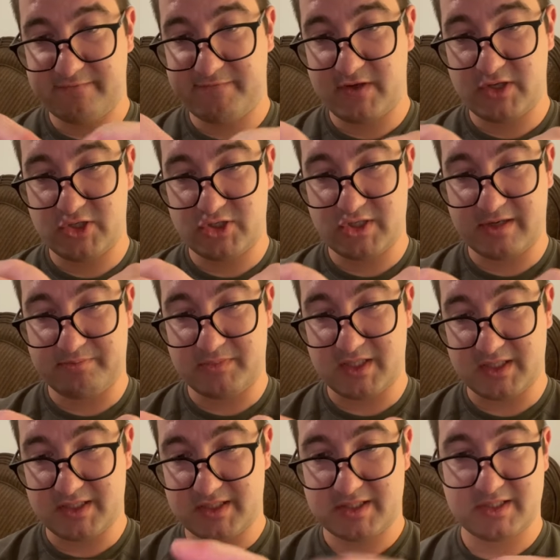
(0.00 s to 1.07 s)
finish up
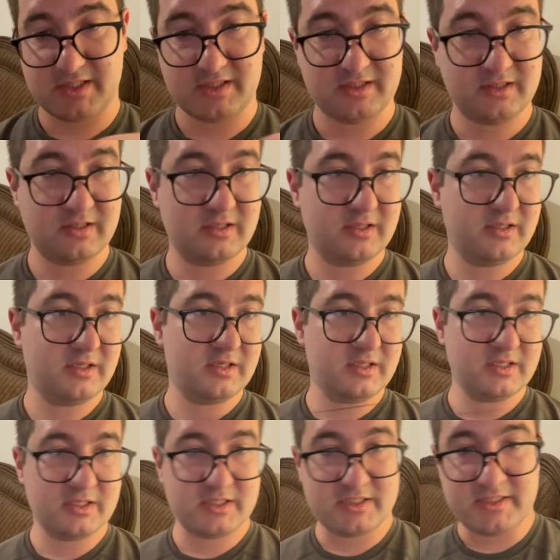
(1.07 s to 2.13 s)
this
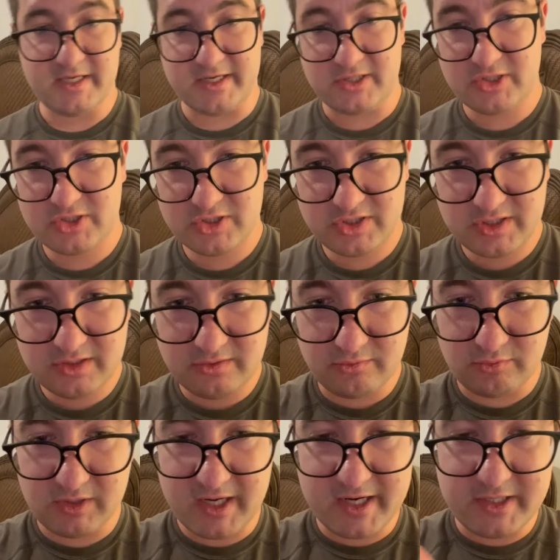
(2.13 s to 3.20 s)
stitch.
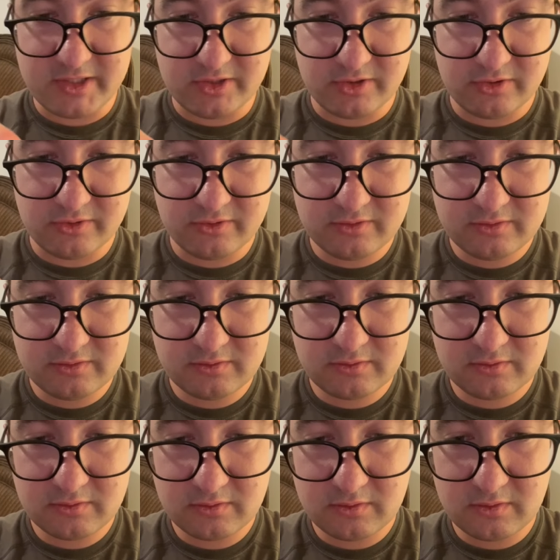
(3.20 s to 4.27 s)
What I do,
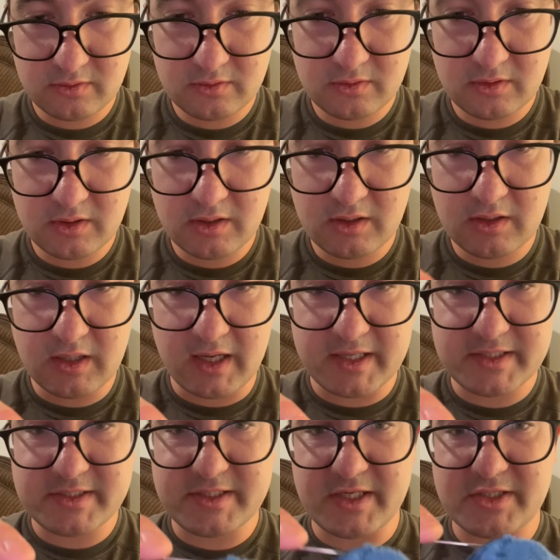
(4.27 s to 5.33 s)
I
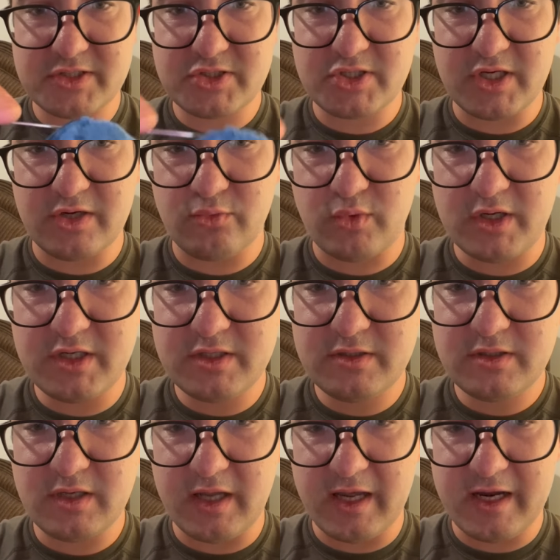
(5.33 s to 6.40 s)
stitch in
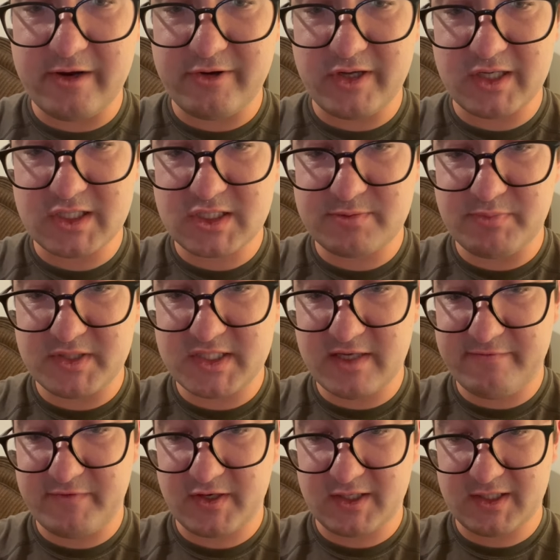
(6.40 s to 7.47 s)
one area
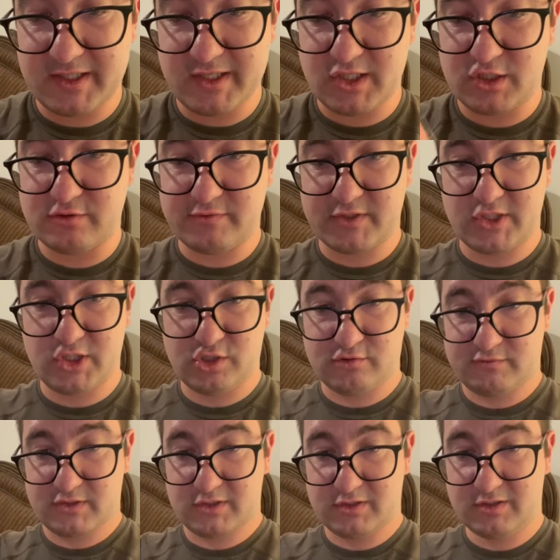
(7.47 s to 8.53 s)
specifically over and
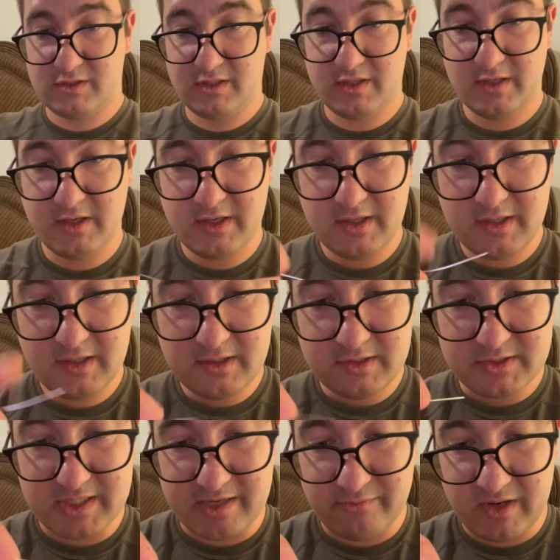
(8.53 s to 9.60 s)
over,
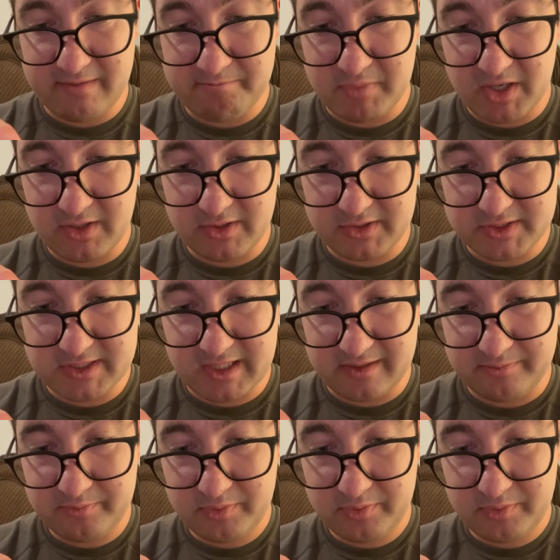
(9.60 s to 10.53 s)
so that way it bundles up.